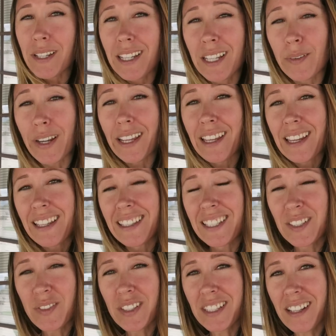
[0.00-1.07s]
But anyway,
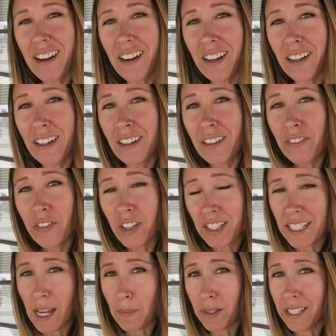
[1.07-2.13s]
this was our
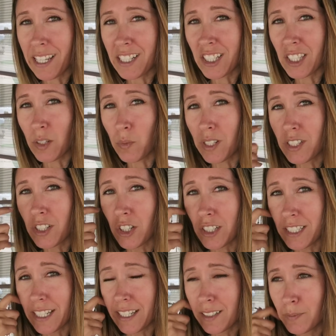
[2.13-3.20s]
first application that we
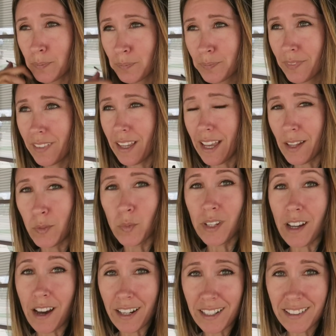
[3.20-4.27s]
turned in and we
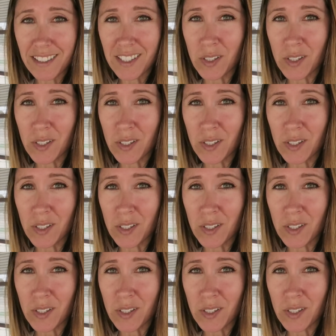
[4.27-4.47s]
got it.